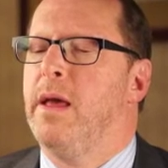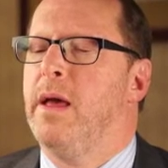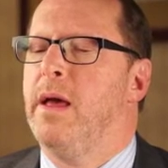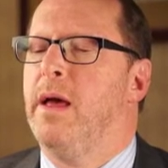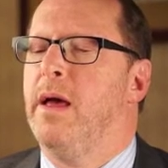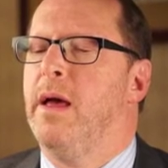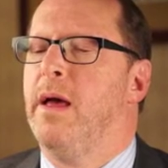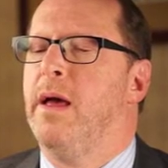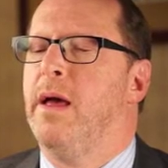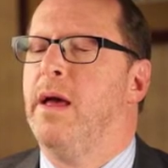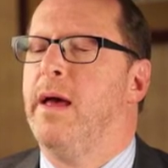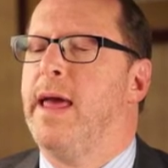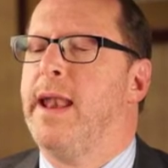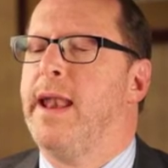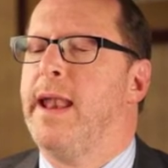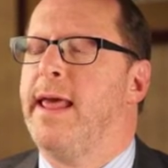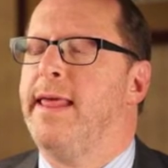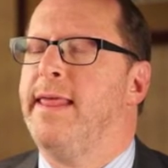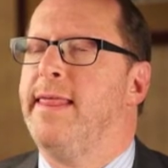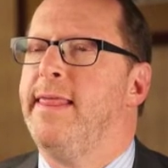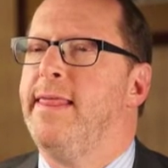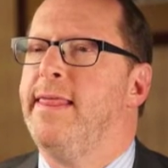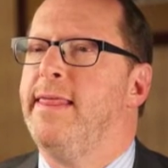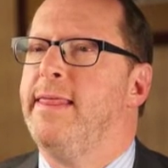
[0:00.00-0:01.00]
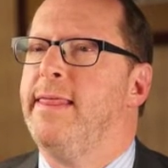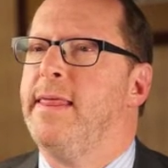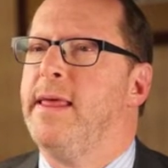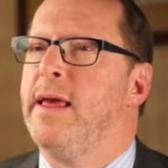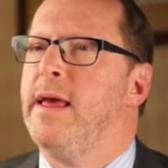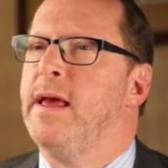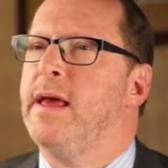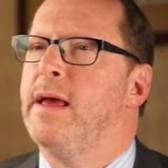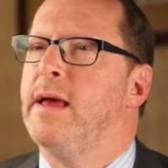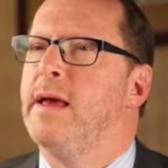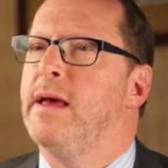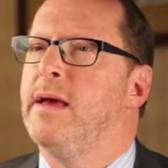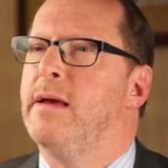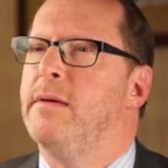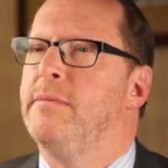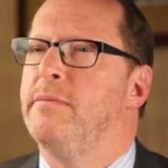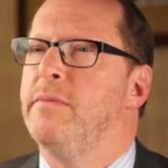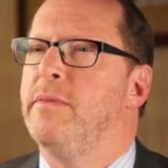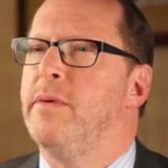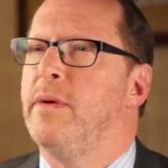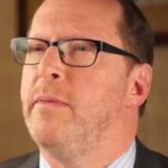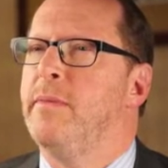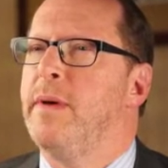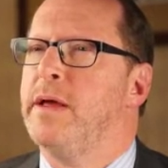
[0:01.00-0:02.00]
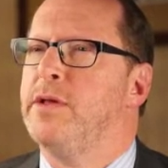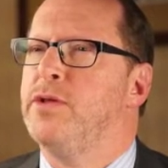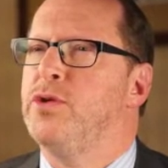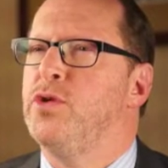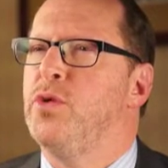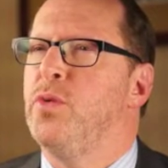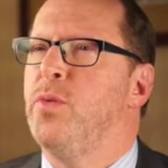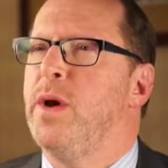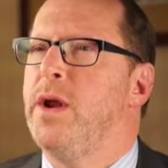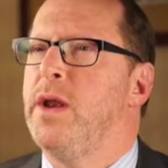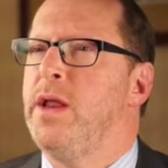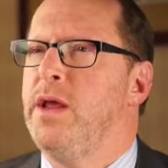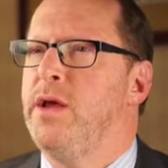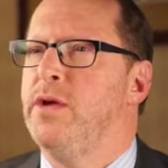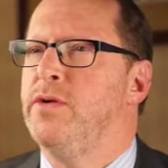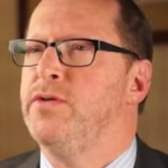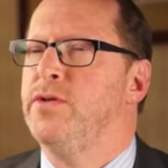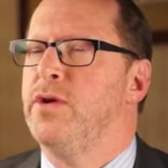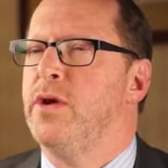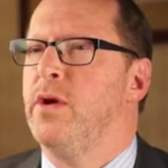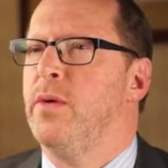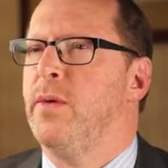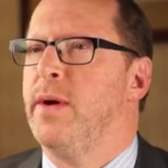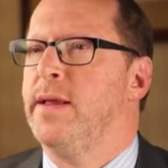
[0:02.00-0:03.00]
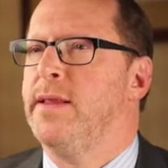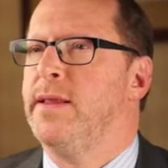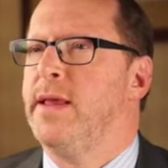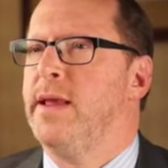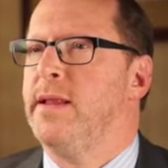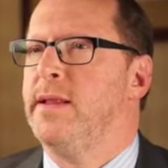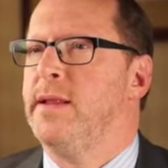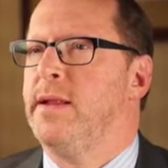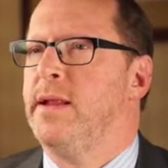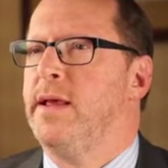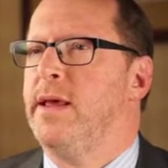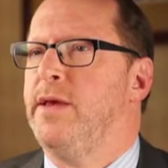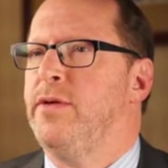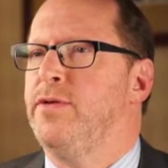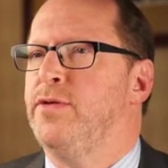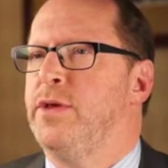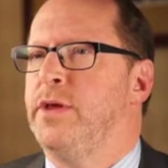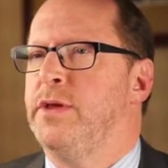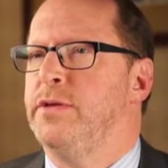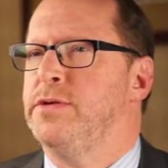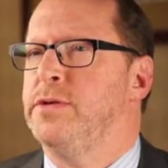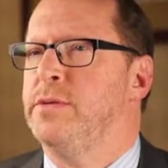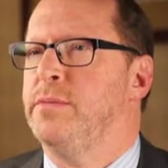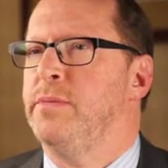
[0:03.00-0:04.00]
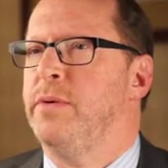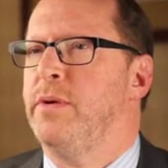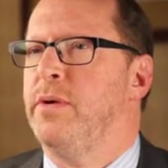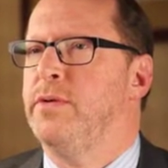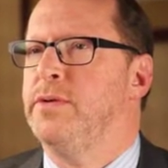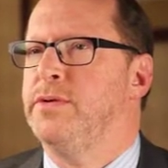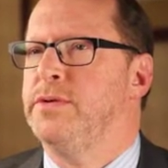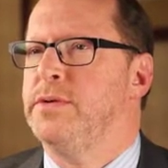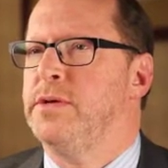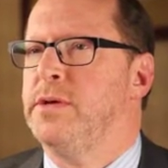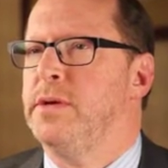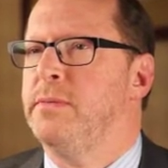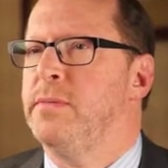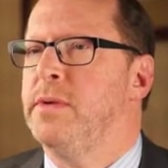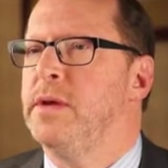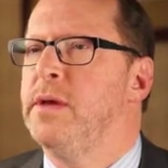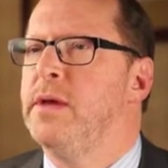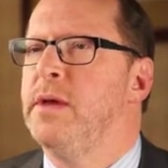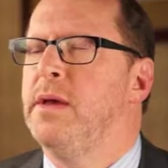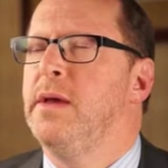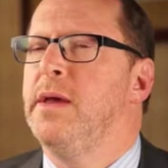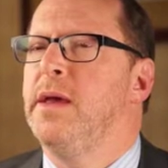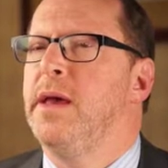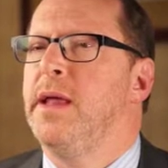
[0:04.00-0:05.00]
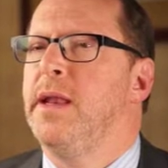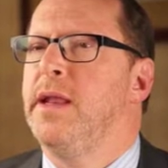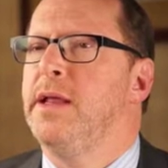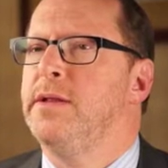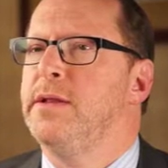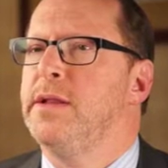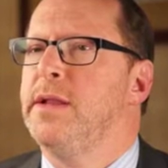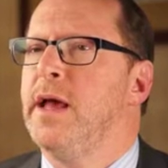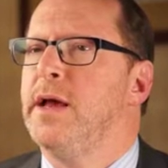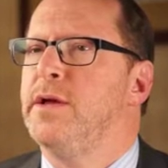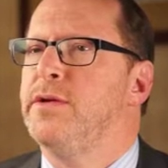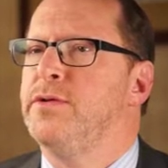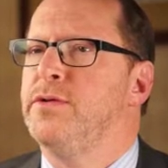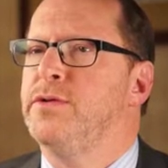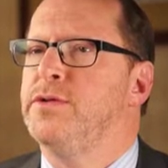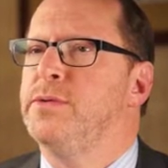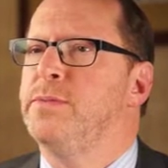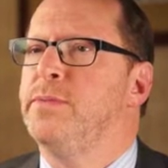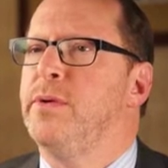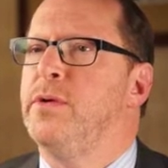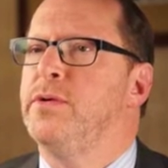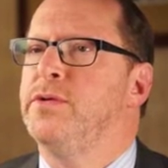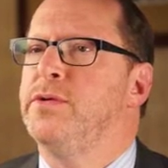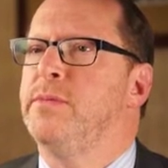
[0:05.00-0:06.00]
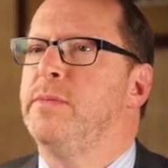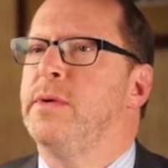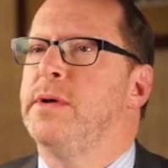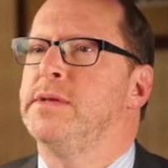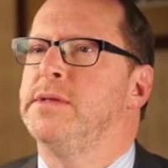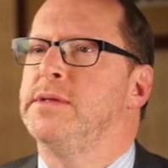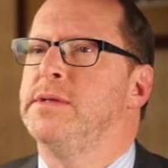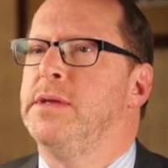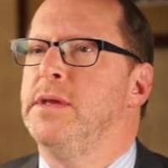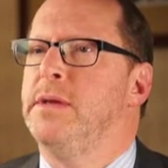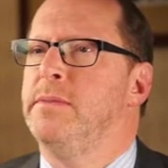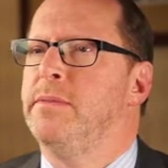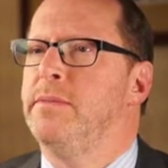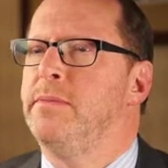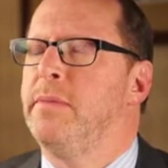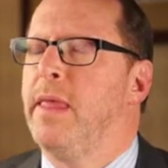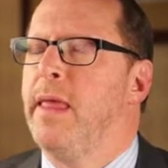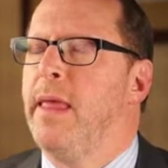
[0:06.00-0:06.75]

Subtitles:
and I think about 20 years ago I attended a symposium, an international symposium on sleep,